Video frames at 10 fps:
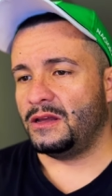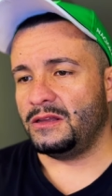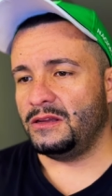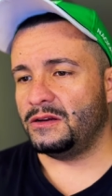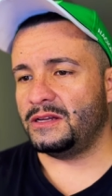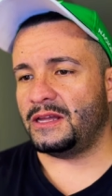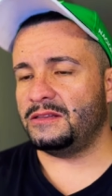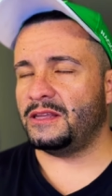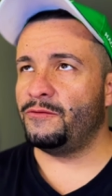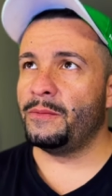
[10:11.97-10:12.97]
you know,
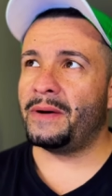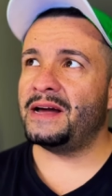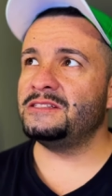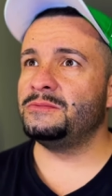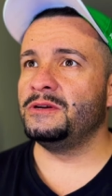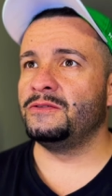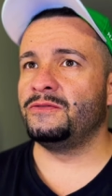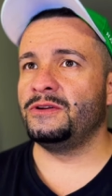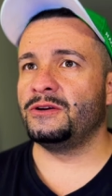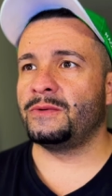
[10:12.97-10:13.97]
it, it reminds me
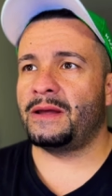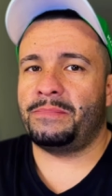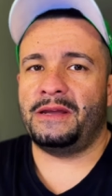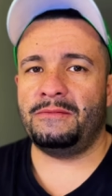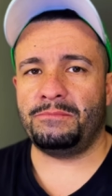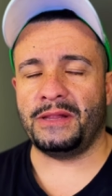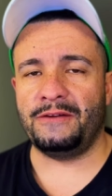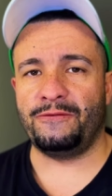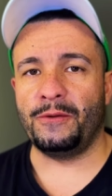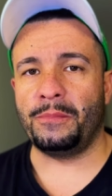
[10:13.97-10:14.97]
of, you know, when I paid,
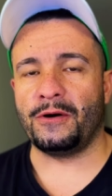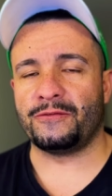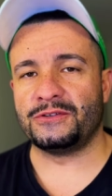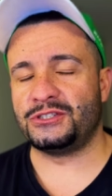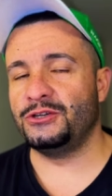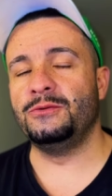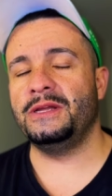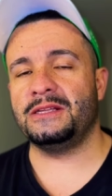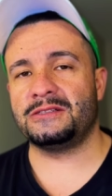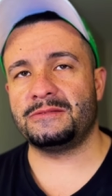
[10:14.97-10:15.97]
played football for two
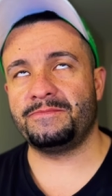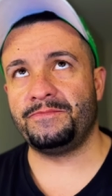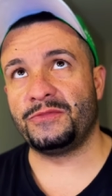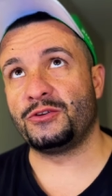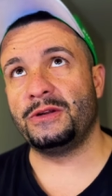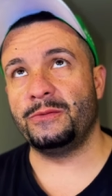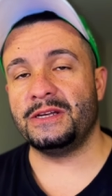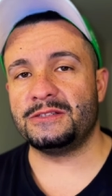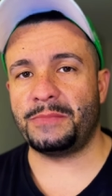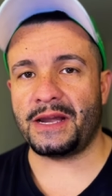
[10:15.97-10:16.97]
weeks, three
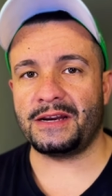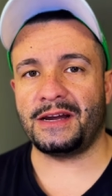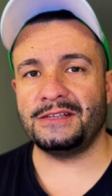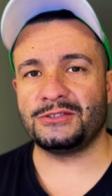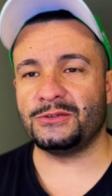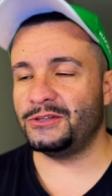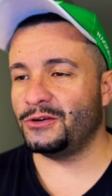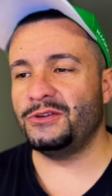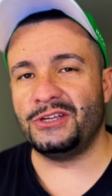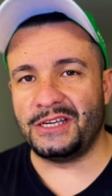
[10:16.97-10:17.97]
weeks back in high school. You know,
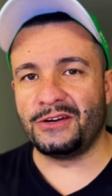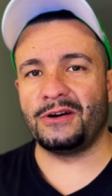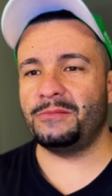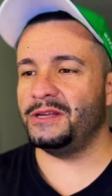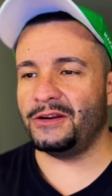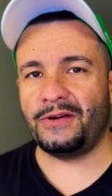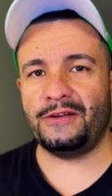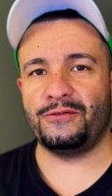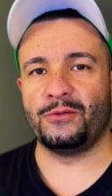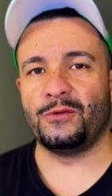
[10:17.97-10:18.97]
you gear up, you get ready
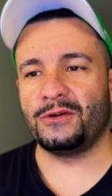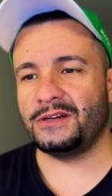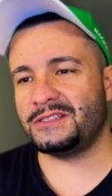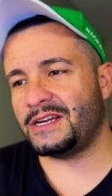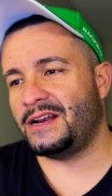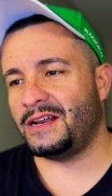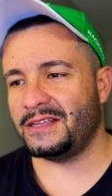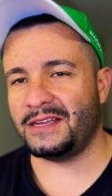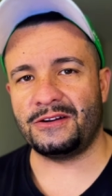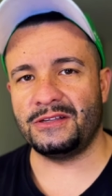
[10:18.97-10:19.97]
for war. It's kind of
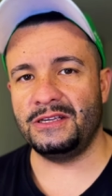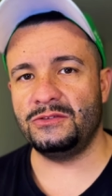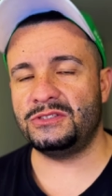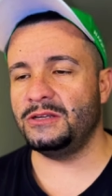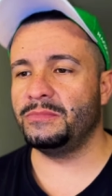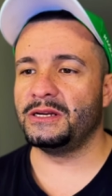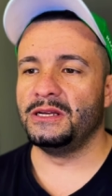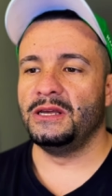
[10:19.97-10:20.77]
like down to EUC, but